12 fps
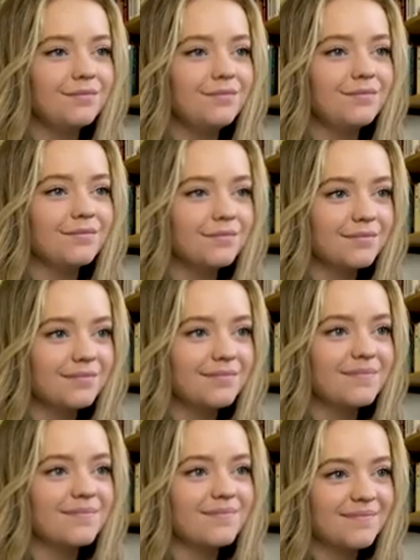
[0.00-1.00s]

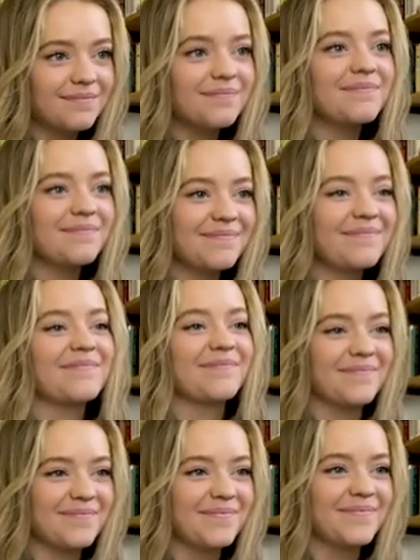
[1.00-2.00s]

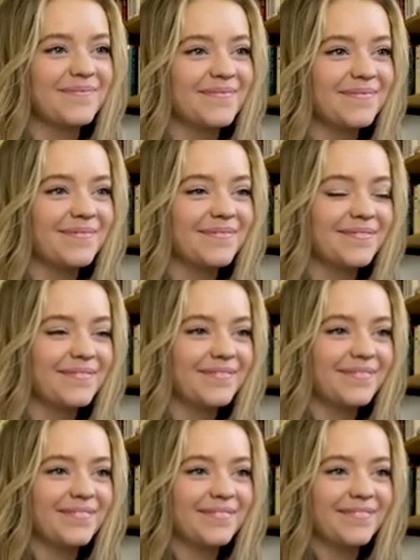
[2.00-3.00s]

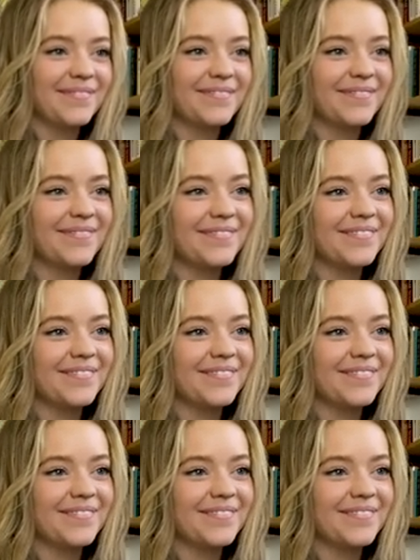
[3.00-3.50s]
(not speaking)